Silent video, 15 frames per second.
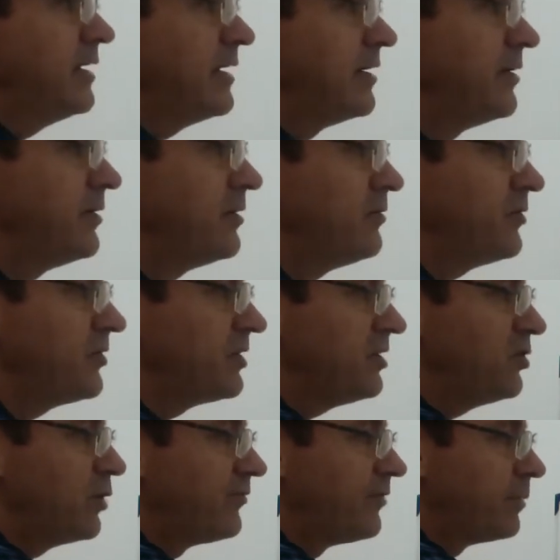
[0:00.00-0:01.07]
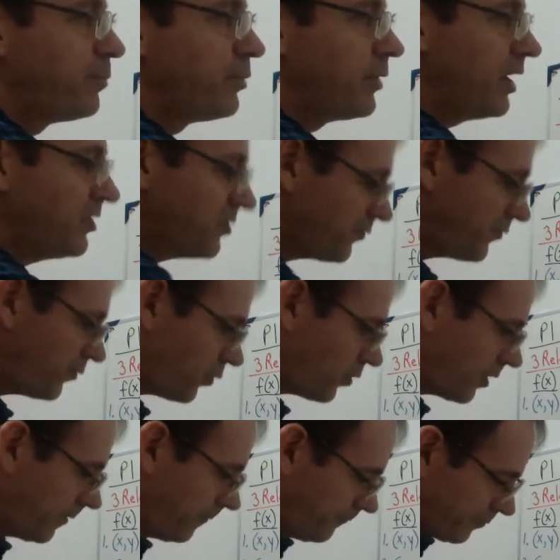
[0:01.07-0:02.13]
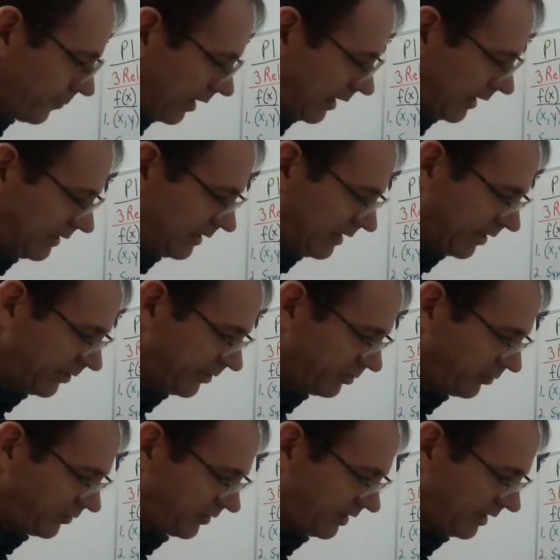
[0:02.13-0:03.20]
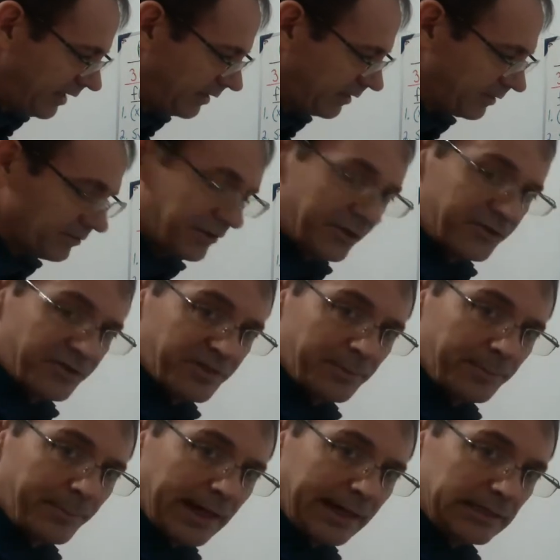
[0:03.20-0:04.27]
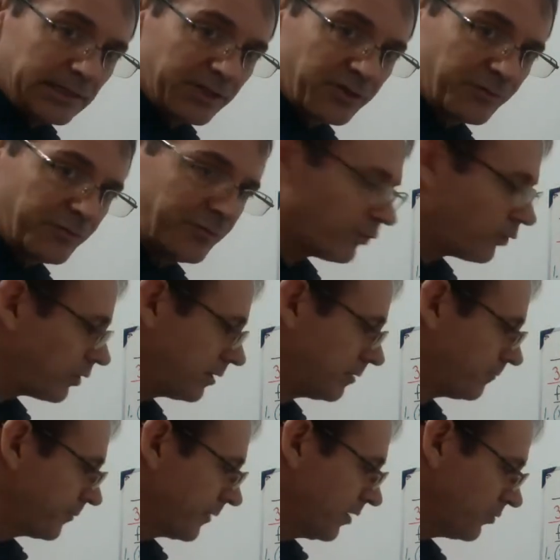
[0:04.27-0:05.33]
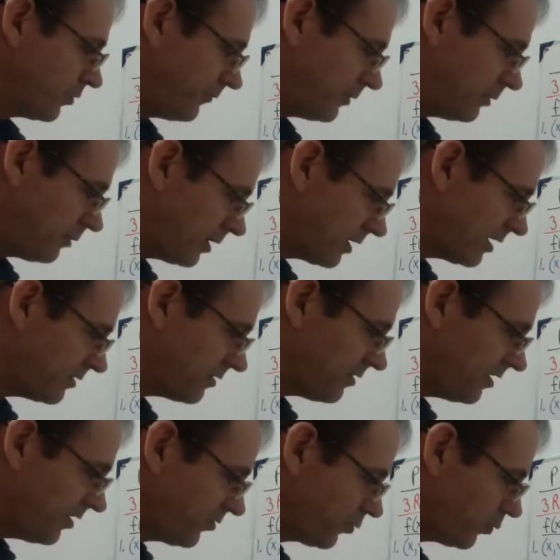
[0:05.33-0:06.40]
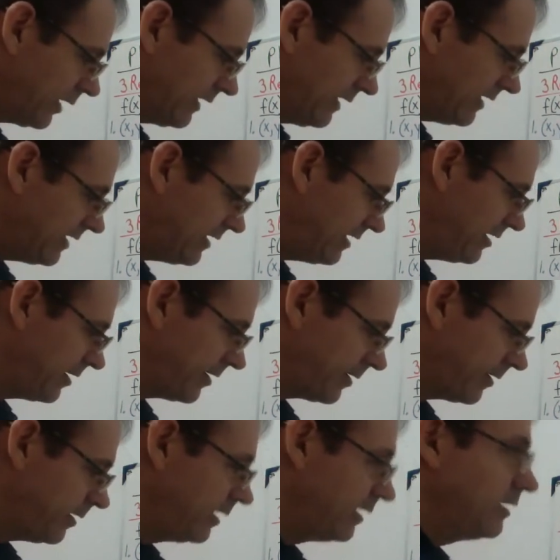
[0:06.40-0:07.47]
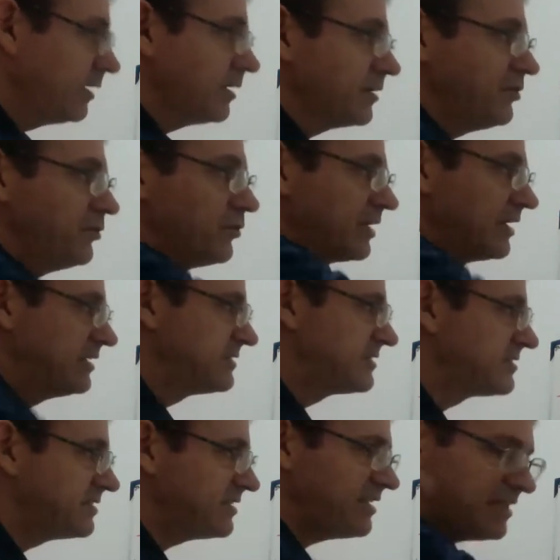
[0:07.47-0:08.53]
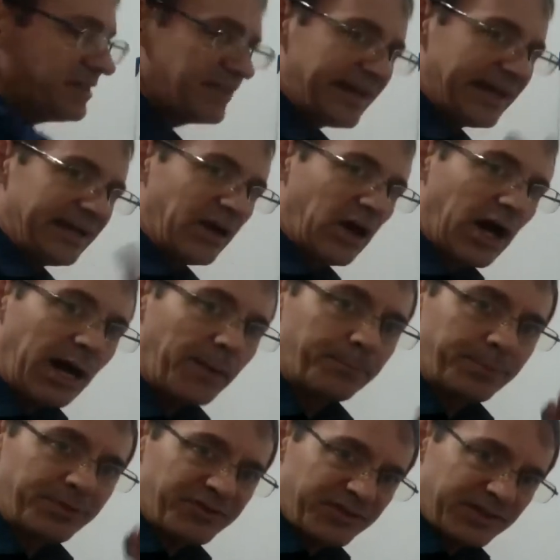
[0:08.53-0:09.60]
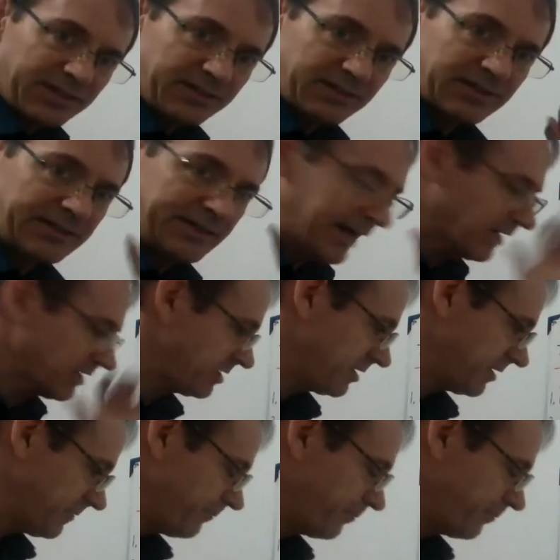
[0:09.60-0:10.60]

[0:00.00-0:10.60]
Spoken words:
Here you see you have a plus 4, and here you see there's the minus 4. So if you look at this one here, you can see that opposite connection.